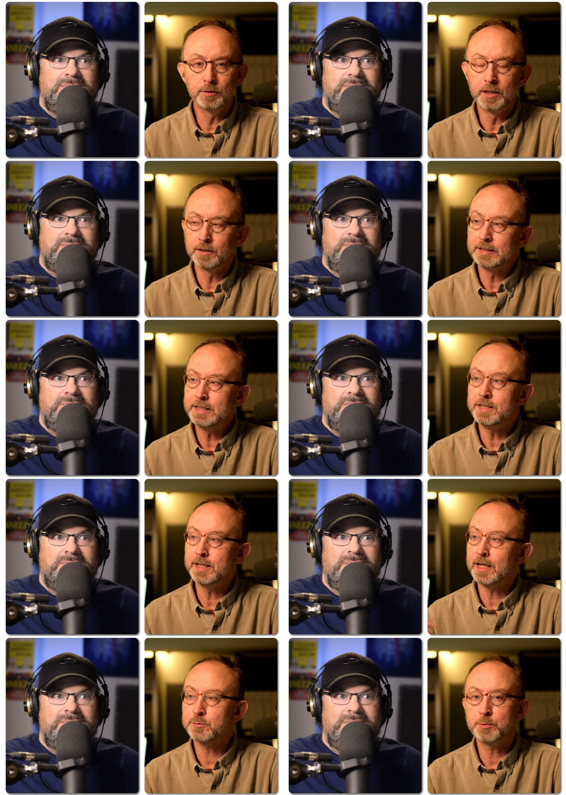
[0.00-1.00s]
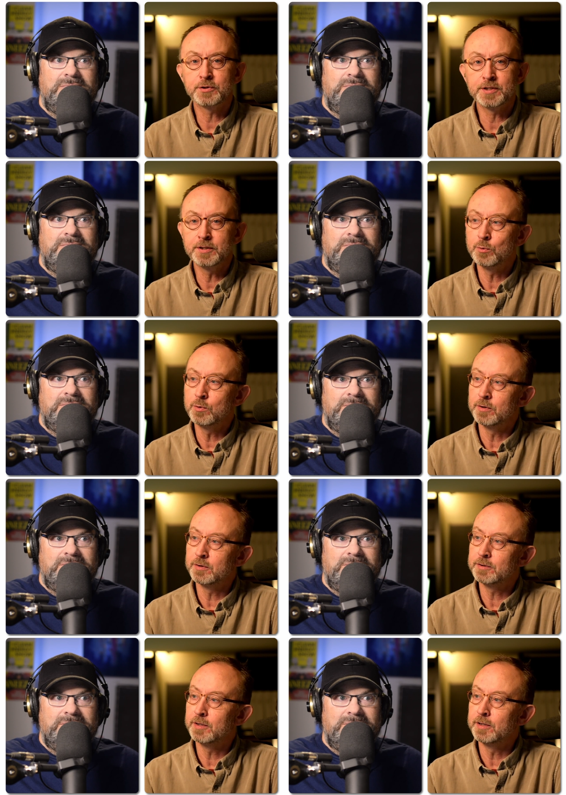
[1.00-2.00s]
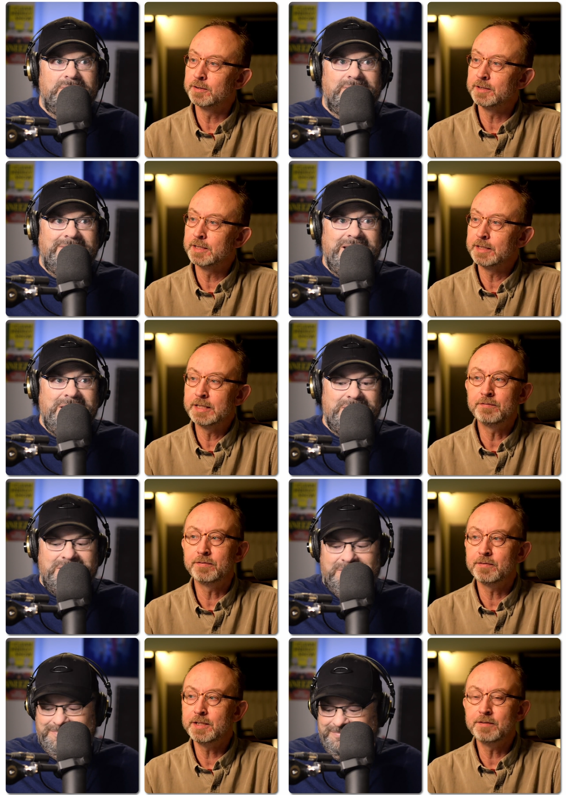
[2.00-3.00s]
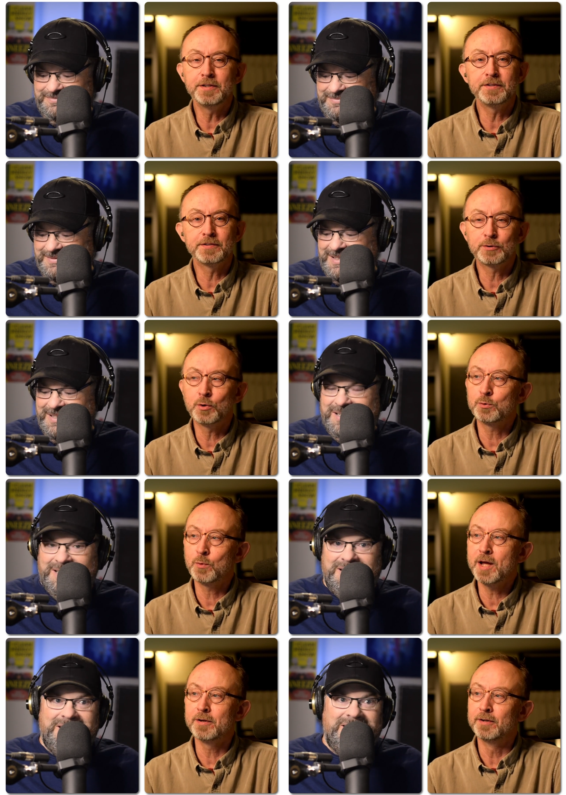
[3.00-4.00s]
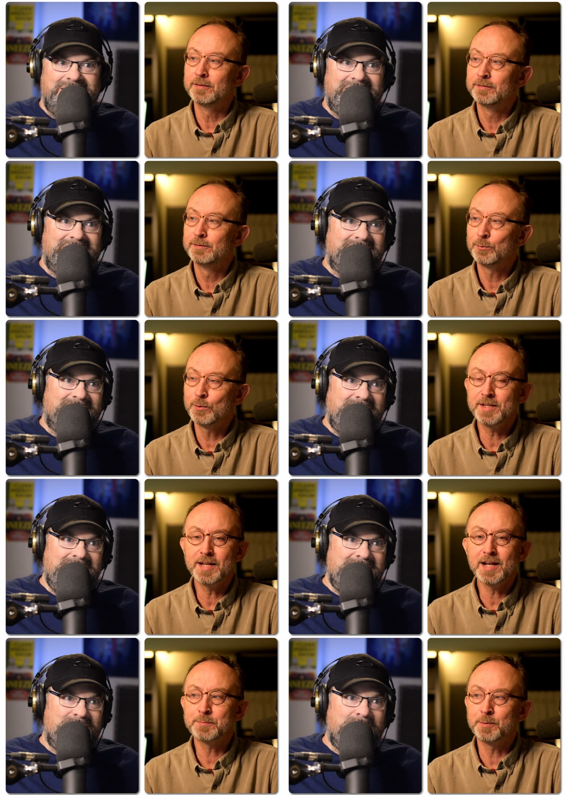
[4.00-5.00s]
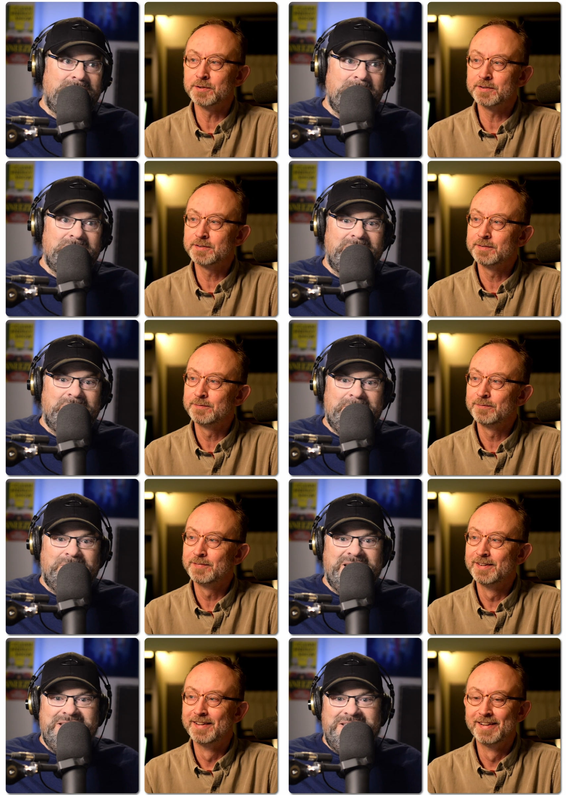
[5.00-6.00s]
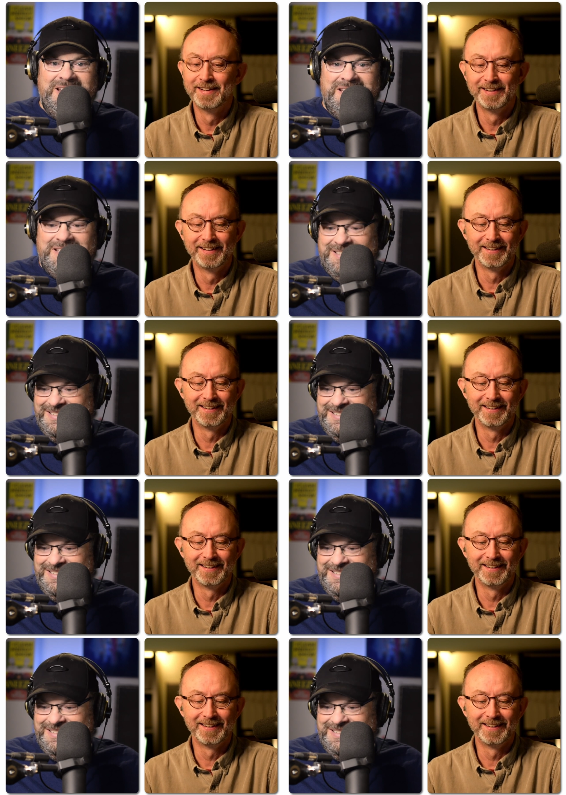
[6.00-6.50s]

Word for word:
Speaker 1: uh, leading experts in the world on uh, yes. E EVs in cold weather. We're yes, you've come to the right
Speaker 2: place, Nick.